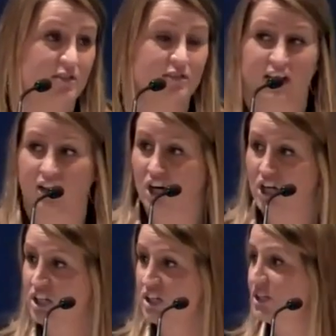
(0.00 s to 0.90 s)

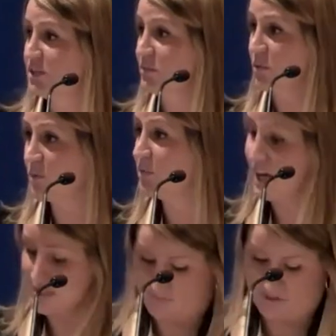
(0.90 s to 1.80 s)
fairer, more
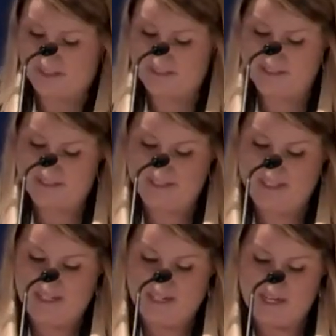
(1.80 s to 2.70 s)
prosperous,
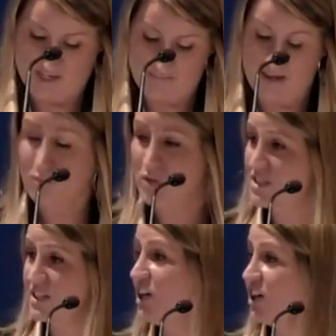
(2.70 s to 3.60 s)
and more
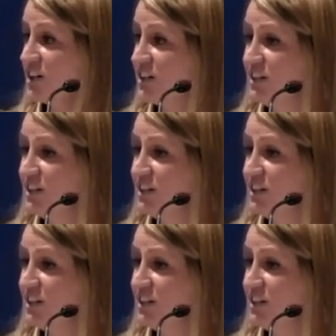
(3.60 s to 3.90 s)
secure,